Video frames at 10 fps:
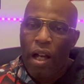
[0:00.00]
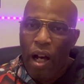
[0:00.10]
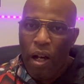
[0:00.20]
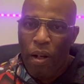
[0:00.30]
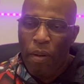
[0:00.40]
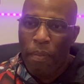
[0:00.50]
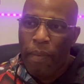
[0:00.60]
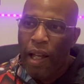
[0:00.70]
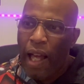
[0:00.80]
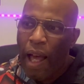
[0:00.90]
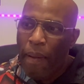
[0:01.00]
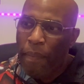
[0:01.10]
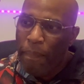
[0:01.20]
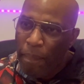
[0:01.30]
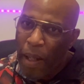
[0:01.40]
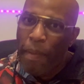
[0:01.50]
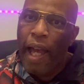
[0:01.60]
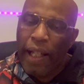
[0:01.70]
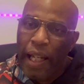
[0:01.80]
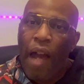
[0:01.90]
Um, maybe
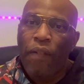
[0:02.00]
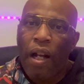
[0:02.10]
I can have